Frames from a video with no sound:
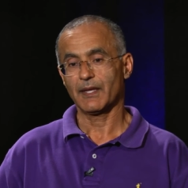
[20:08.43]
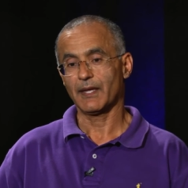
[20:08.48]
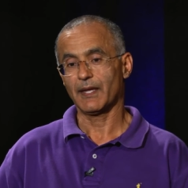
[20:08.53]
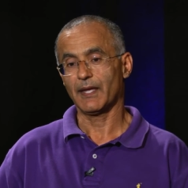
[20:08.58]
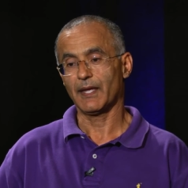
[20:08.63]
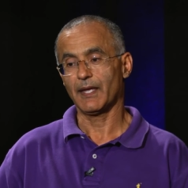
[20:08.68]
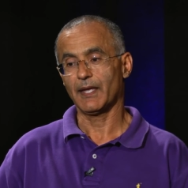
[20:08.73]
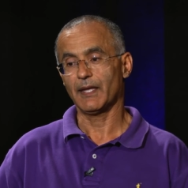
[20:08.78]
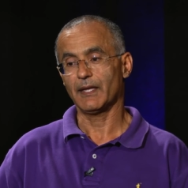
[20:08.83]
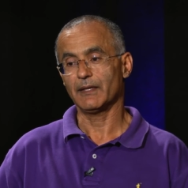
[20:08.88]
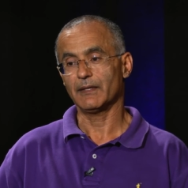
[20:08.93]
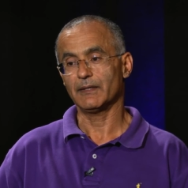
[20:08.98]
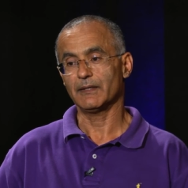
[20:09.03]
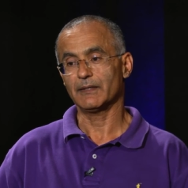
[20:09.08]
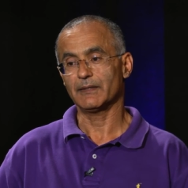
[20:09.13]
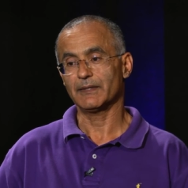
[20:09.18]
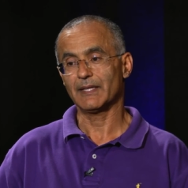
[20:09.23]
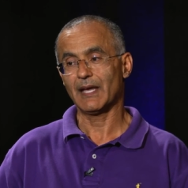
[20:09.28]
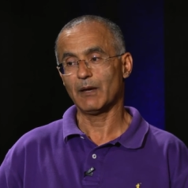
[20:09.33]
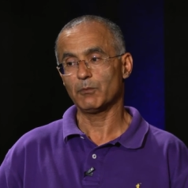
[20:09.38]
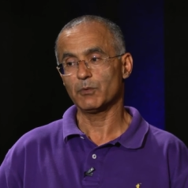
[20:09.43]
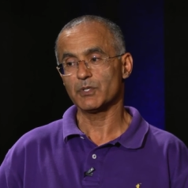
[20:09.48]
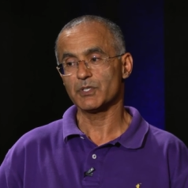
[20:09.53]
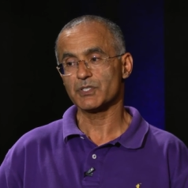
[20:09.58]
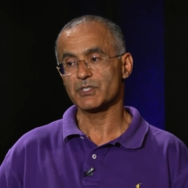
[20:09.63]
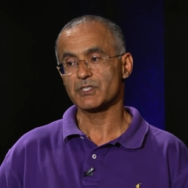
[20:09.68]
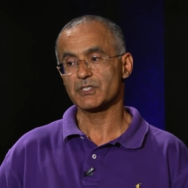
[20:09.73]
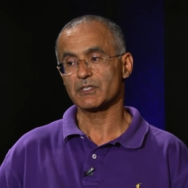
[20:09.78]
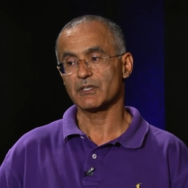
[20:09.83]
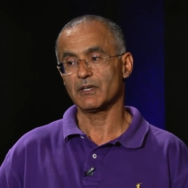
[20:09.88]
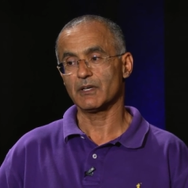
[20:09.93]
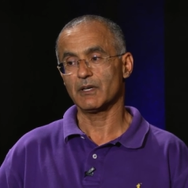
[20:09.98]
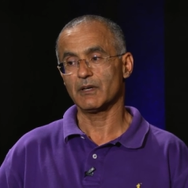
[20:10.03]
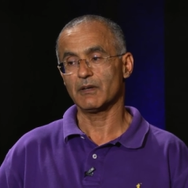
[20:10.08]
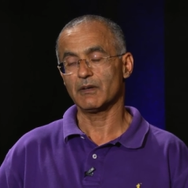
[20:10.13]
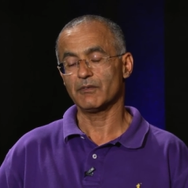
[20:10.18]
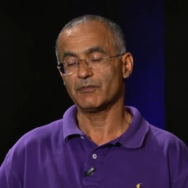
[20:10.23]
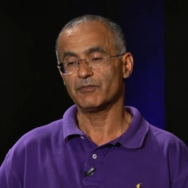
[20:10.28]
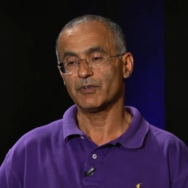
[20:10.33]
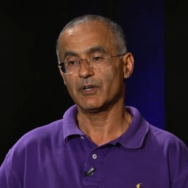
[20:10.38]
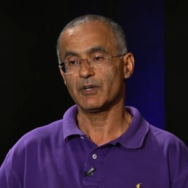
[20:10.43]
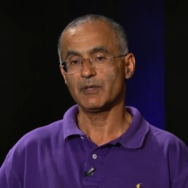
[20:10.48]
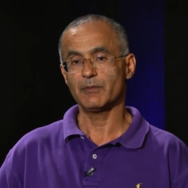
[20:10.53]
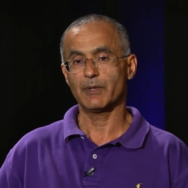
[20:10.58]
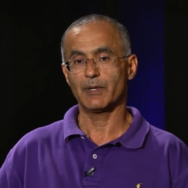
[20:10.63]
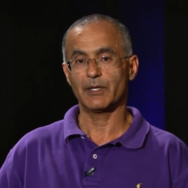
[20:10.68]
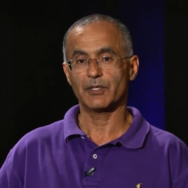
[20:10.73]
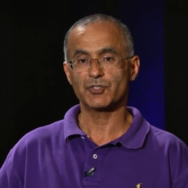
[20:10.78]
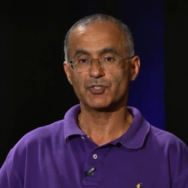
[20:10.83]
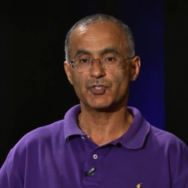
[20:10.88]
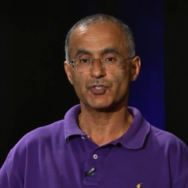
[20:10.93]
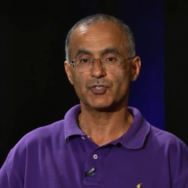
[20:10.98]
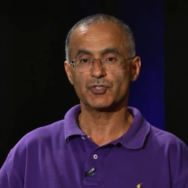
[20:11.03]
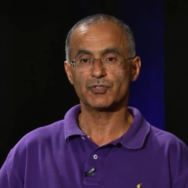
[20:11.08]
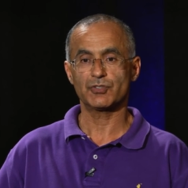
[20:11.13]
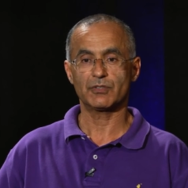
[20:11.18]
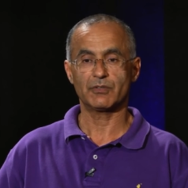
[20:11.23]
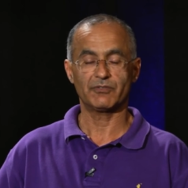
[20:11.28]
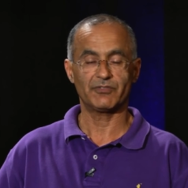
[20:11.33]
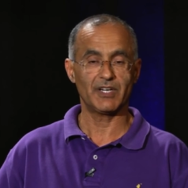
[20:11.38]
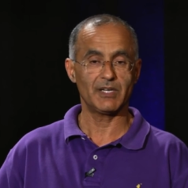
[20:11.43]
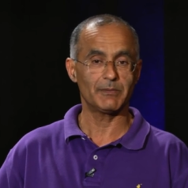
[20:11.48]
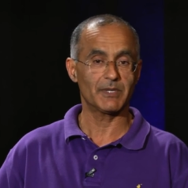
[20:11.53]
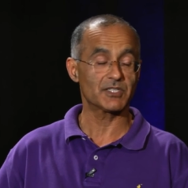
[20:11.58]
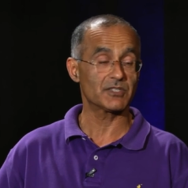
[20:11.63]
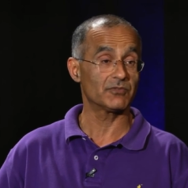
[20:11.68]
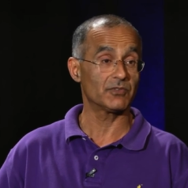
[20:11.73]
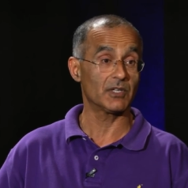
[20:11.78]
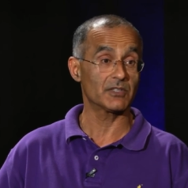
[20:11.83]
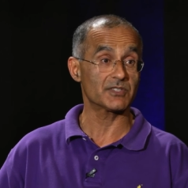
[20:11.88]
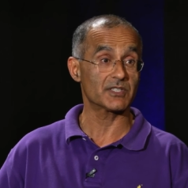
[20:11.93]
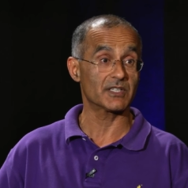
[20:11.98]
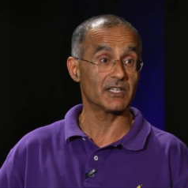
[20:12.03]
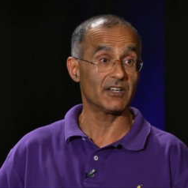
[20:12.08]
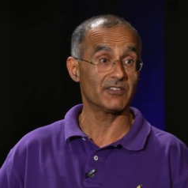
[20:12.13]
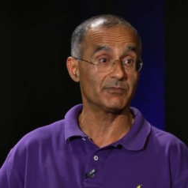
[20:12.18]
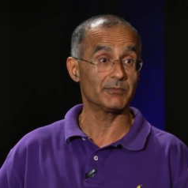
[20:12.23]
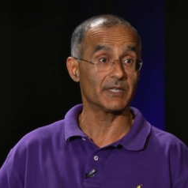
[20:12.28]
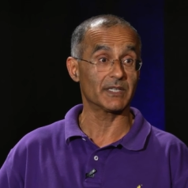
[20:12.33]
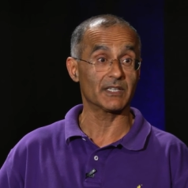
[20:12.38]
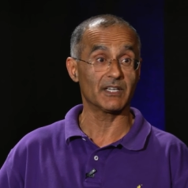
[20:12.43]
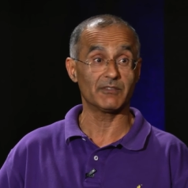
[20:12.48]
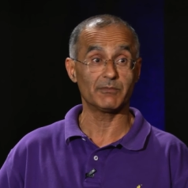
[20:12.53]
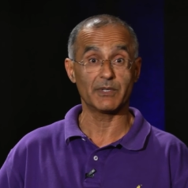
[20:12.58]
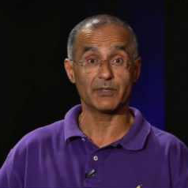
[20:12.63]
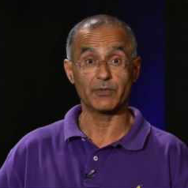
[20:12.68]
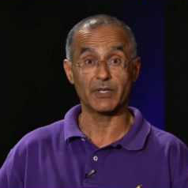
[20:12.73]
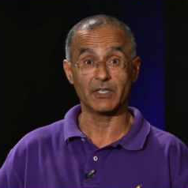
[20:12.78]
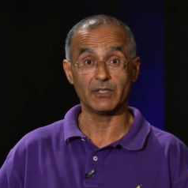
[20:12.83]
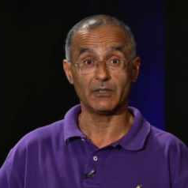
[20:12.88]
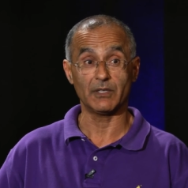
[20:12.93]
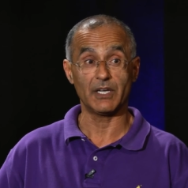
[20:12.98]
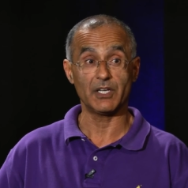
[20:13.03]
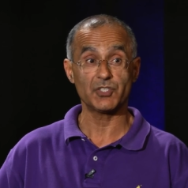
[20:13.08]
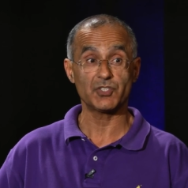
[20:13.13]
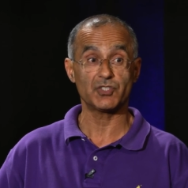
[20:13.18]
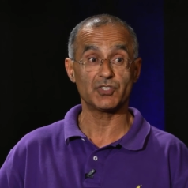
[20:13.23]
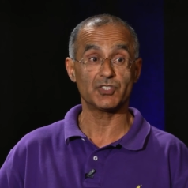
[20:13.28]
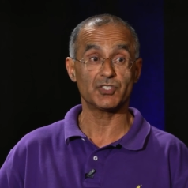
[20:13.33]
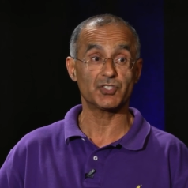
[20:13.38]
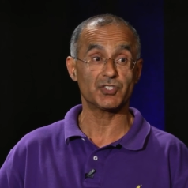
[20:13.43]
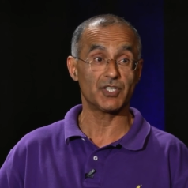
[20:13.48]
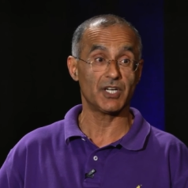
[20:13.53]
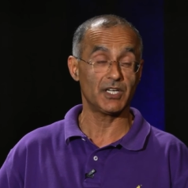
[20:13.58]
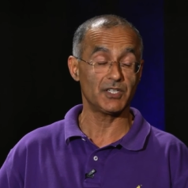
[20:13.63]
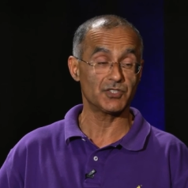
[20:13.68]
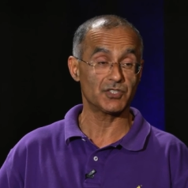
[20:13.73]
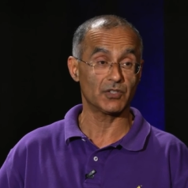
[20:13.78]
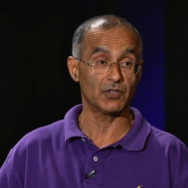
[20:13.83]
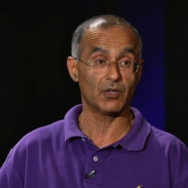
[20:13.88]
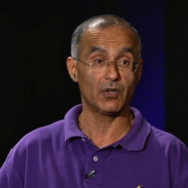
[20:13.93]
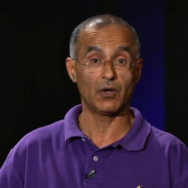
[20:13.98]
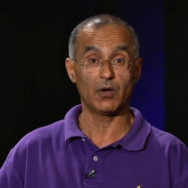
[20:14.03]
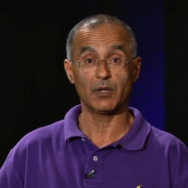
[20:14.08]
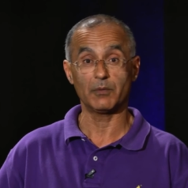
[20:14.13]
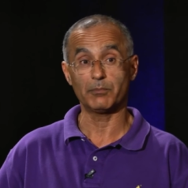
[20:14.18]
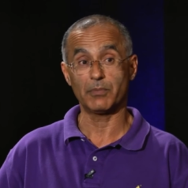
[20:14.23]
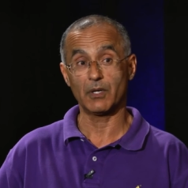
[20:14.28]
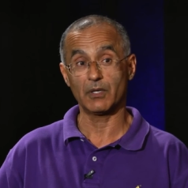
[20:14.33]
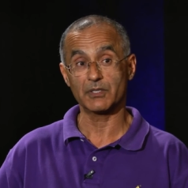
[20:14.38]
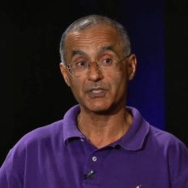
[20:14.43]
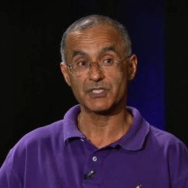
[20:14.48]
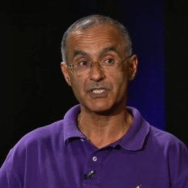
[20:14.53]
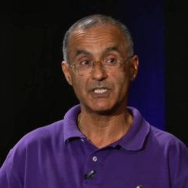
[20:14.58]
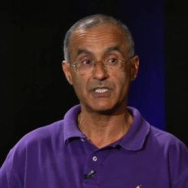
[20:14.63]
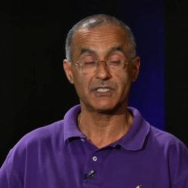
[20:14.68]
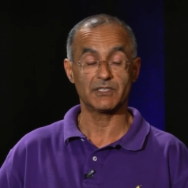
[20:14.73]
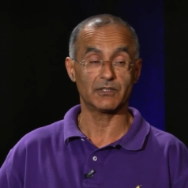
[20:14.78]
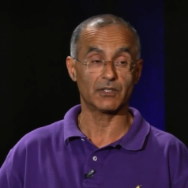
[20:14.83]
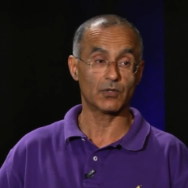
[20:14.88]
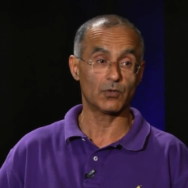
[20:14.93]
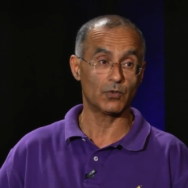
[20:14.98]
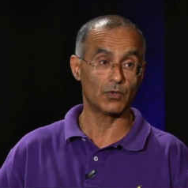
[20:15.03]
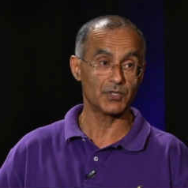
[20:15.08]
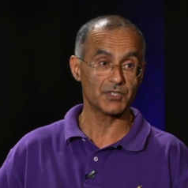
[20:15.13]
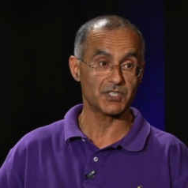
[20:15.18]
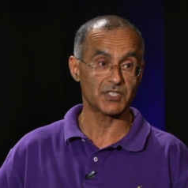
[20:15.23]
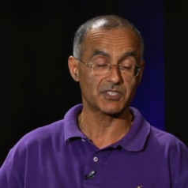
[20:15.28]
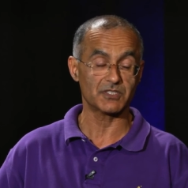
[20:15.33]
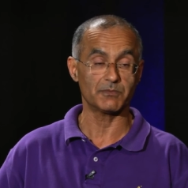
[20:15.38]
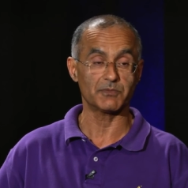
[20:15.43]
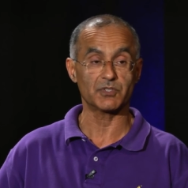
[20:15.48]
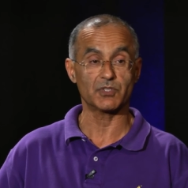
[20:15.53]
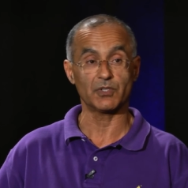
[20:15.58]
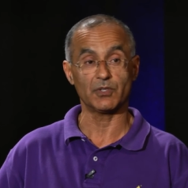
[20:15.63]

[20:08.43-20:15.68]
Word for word: and that was uh, very much very much involves the government, government regulations, change in law and policies in the court system.